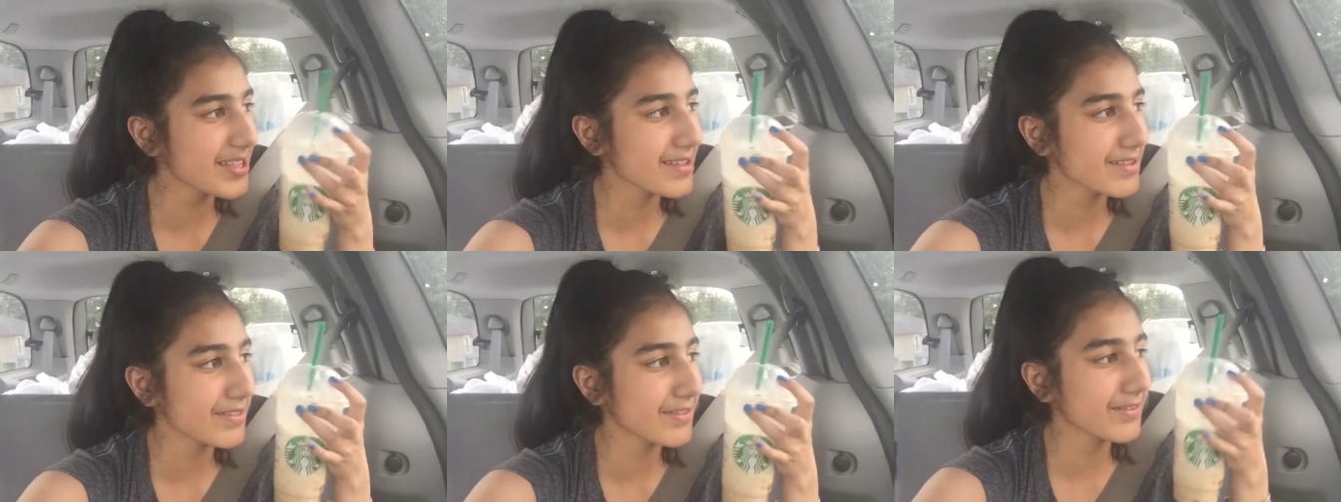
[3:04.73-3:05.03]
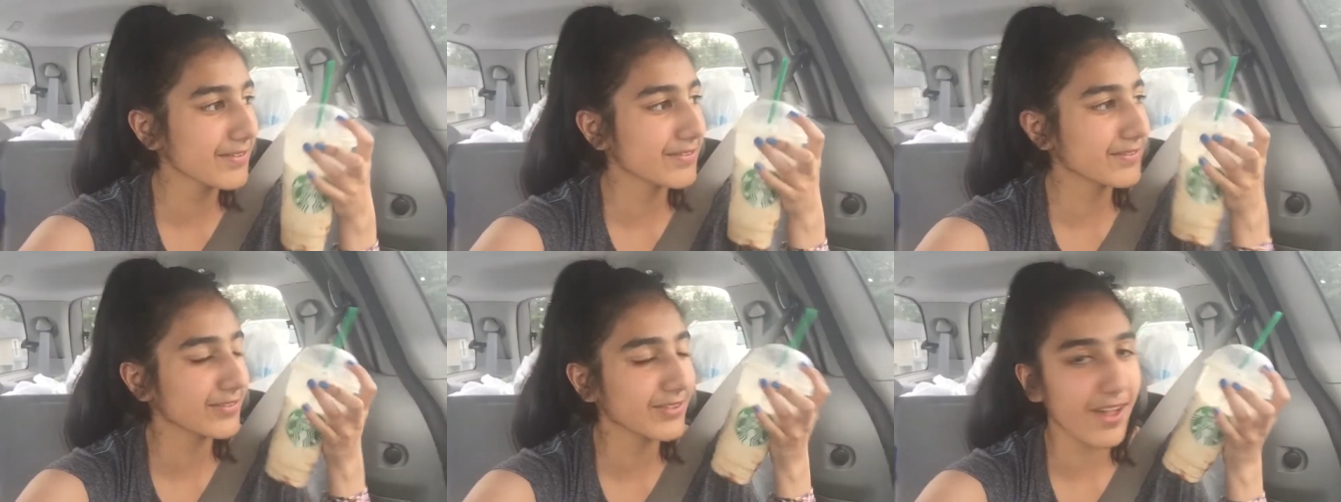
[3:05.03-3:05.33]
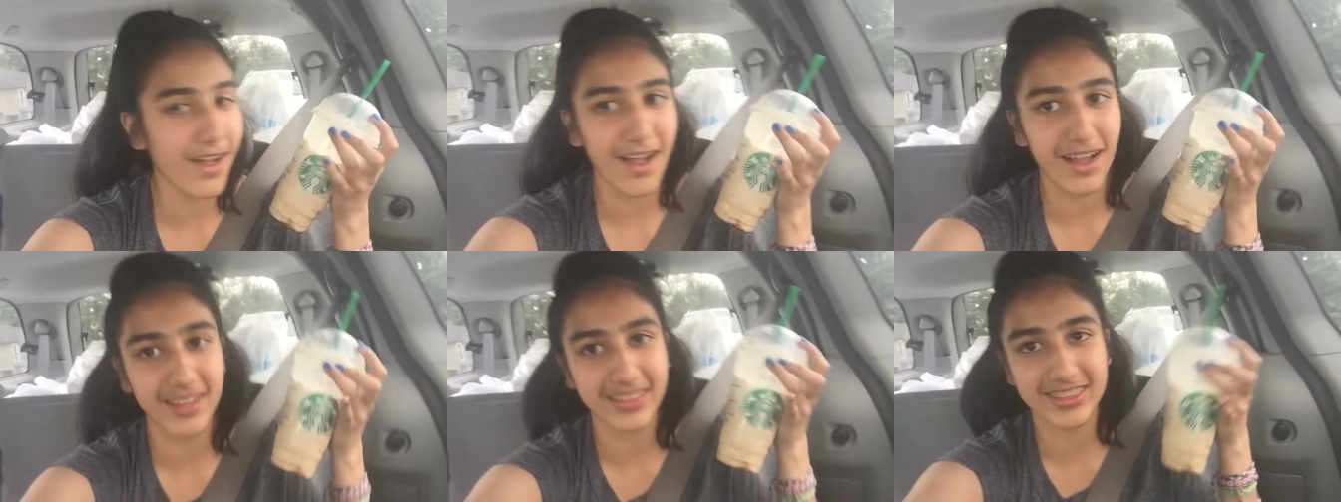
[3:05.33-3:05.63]
the
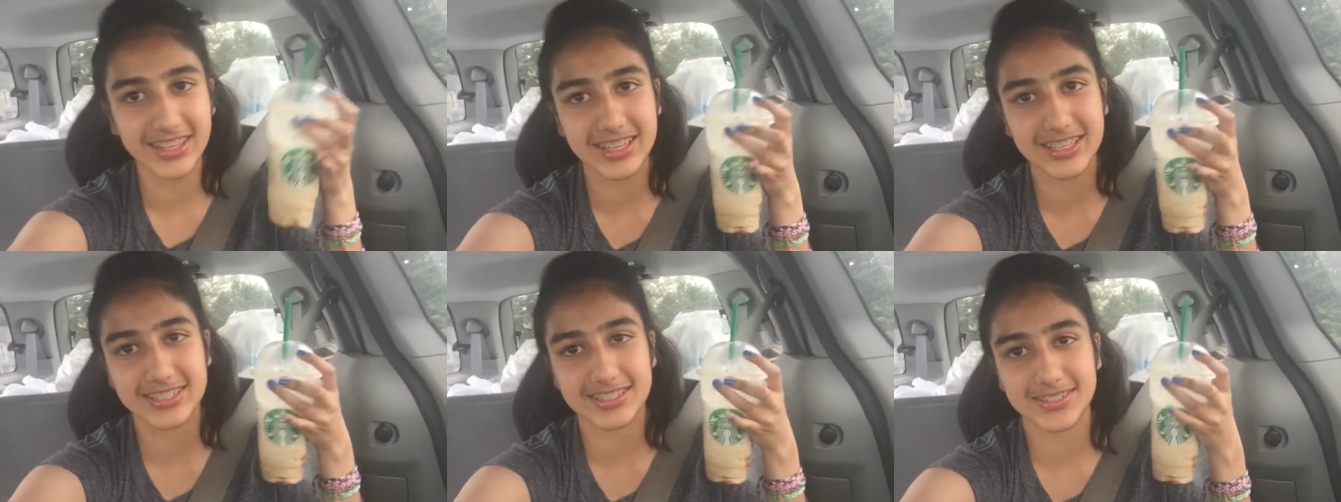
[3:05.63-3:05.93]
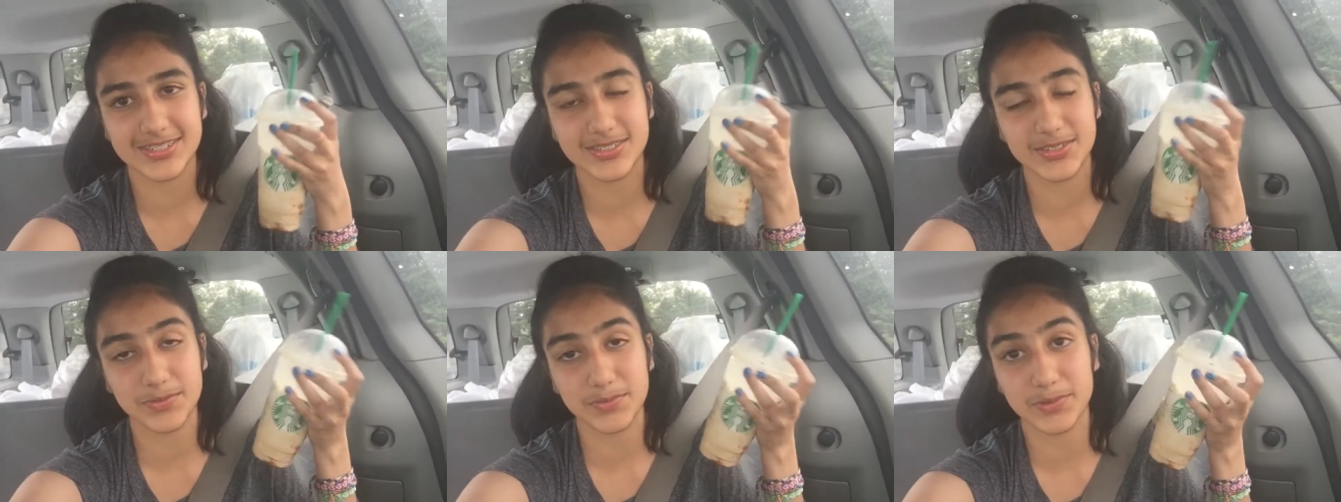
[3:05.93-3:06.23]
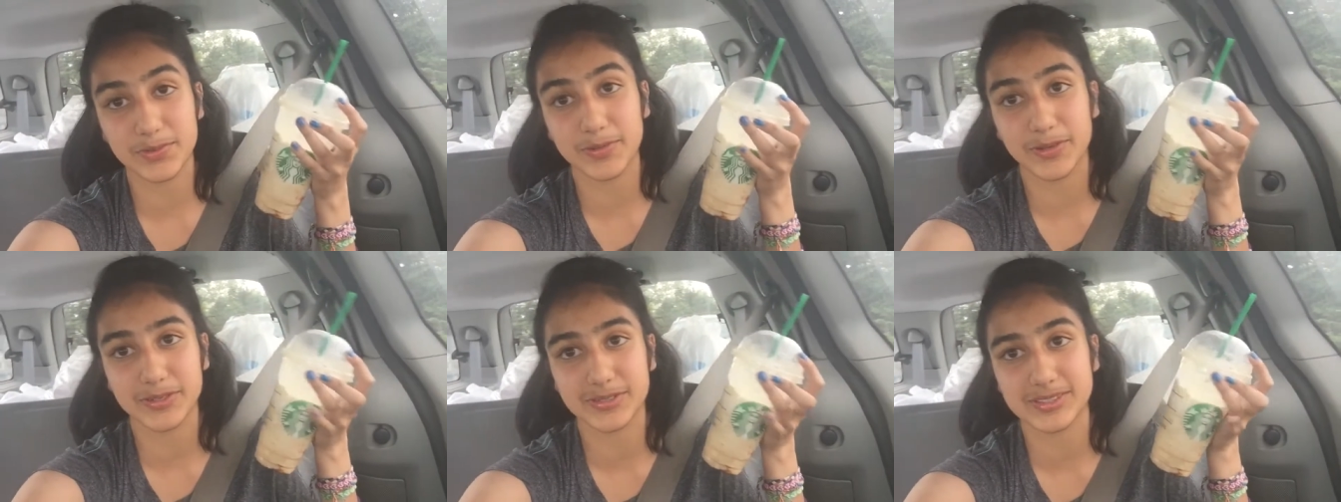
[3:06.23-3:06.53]
vlog that should
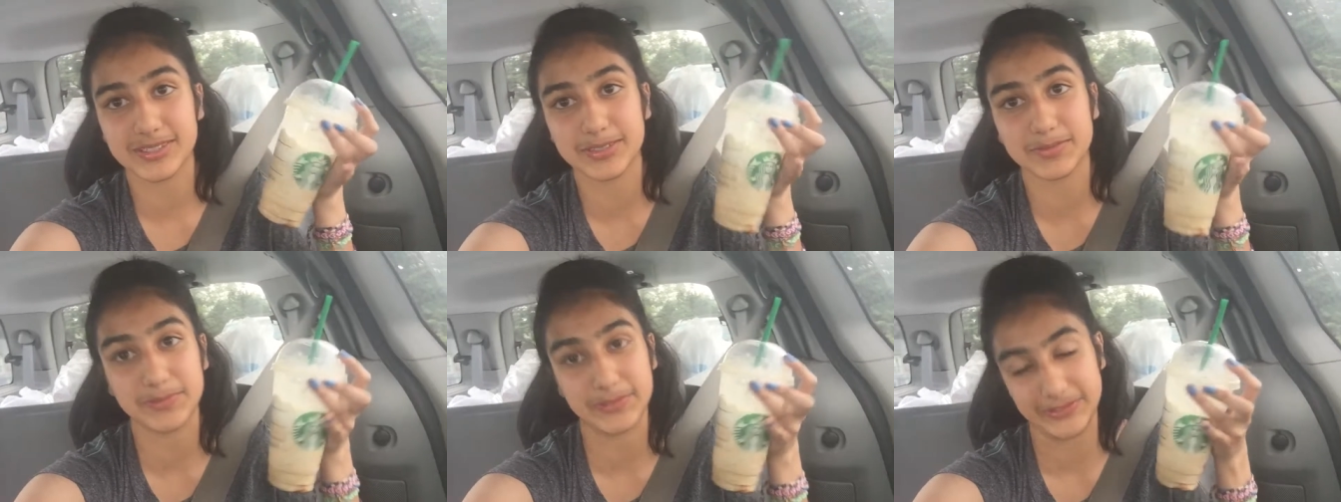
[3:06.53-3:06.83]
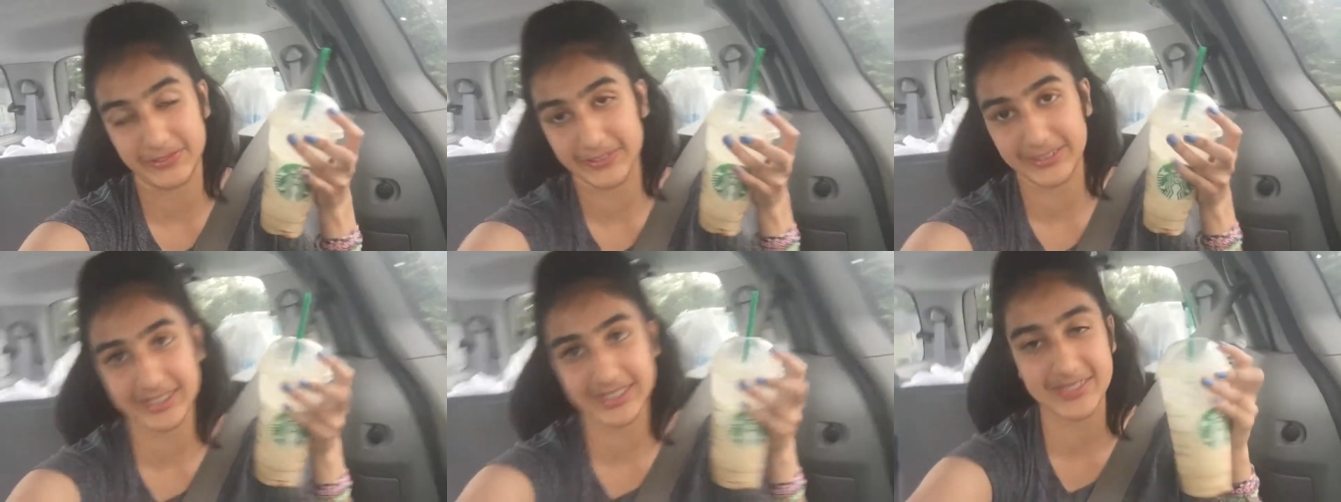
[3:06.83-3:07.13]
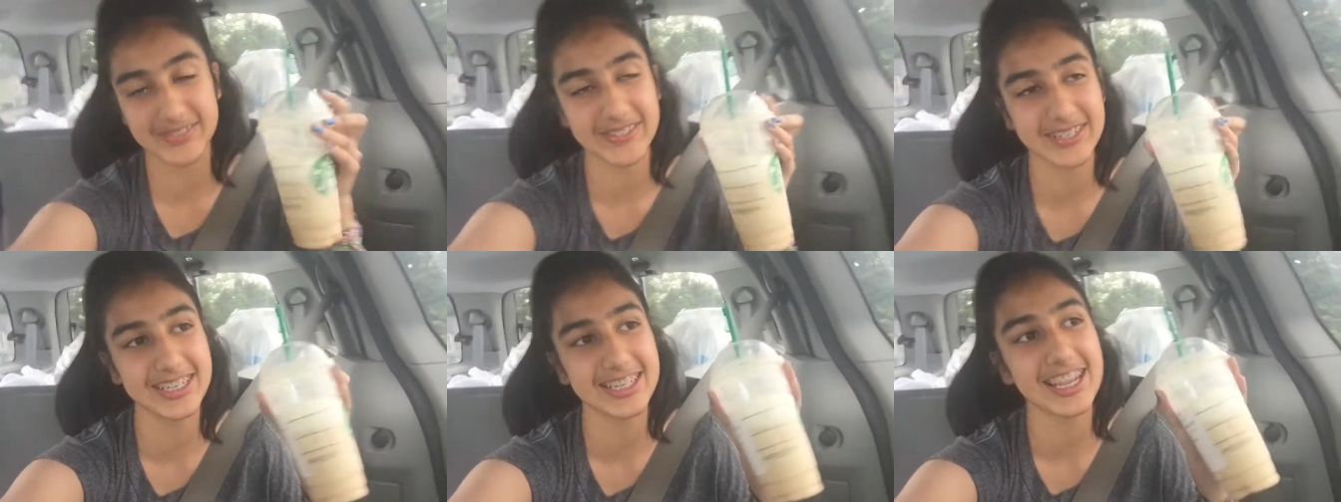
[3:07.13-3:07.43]
be posted before
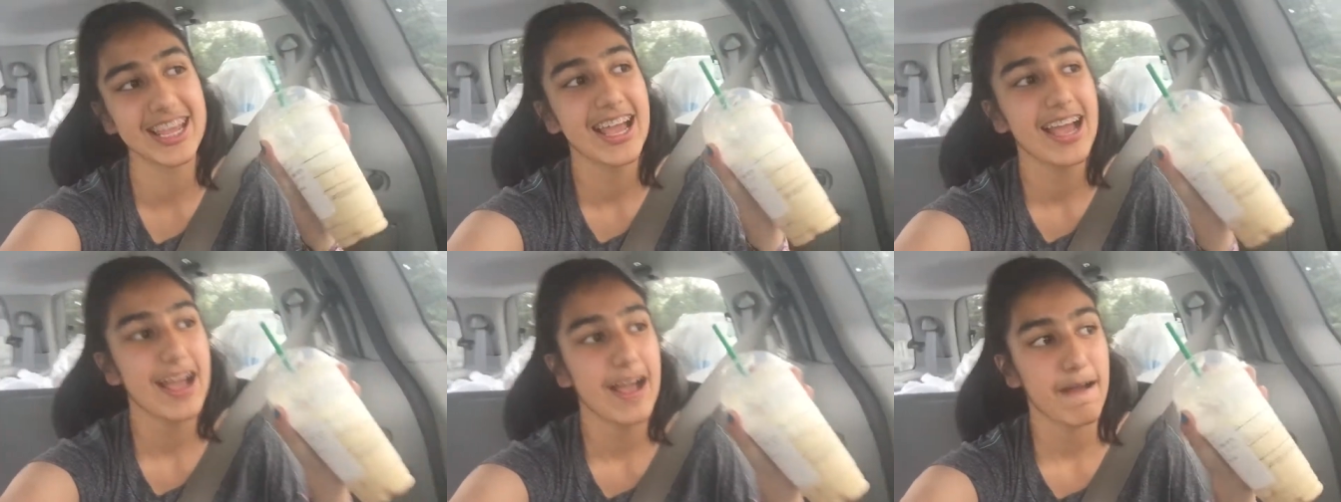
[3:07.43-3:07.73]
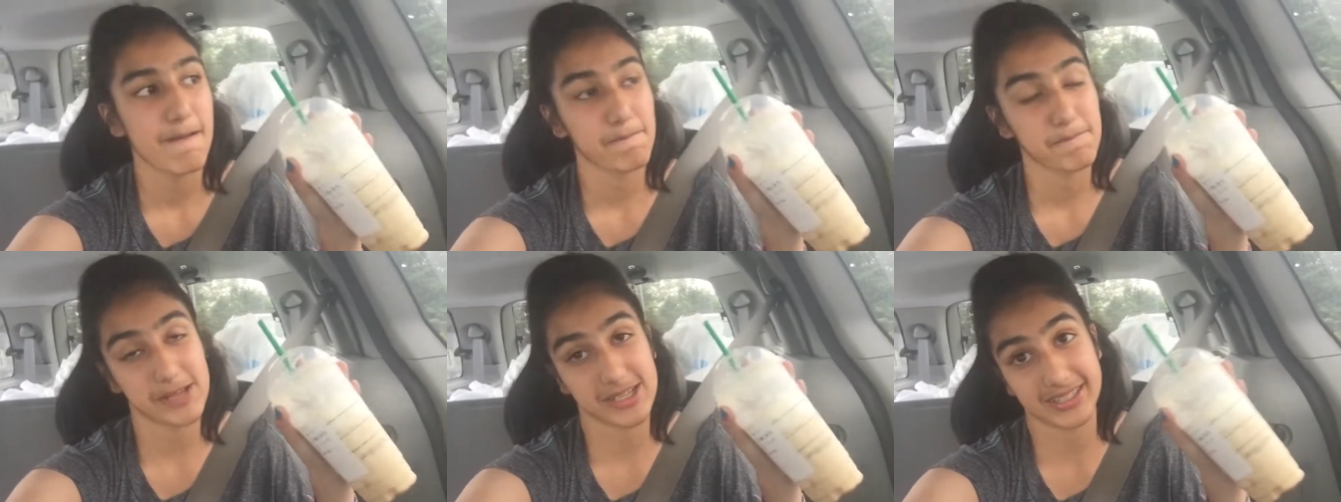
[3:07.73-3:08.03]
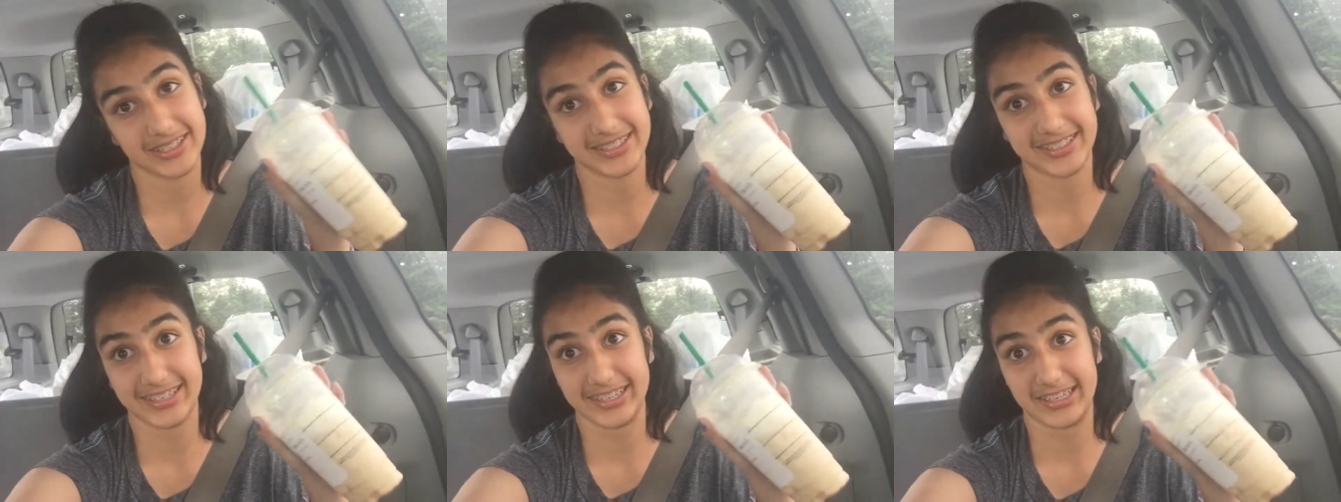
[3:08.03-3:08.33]
this one
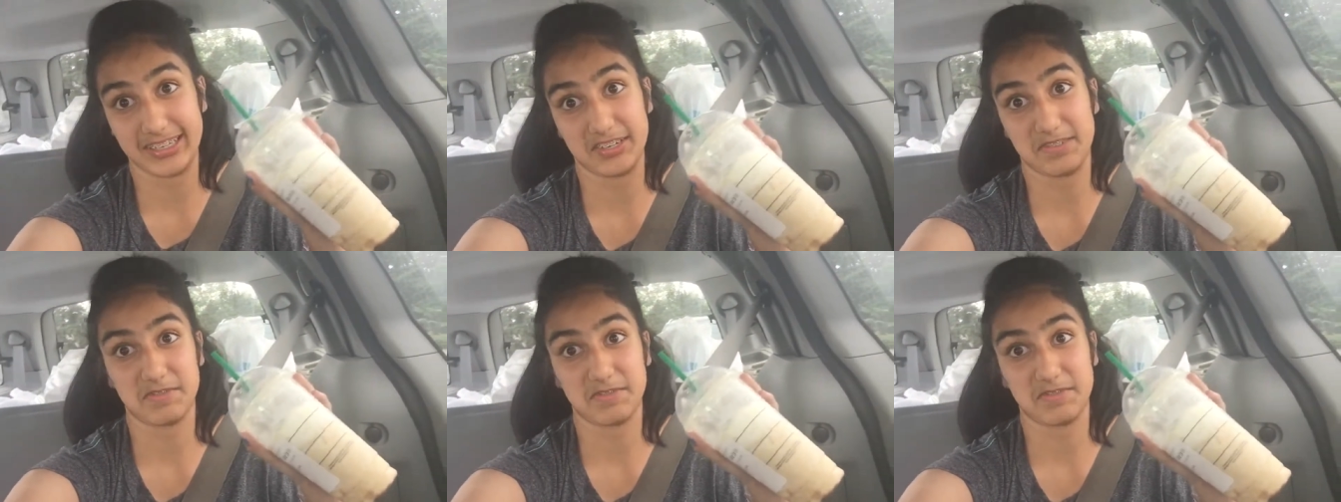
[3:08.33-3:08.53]
but I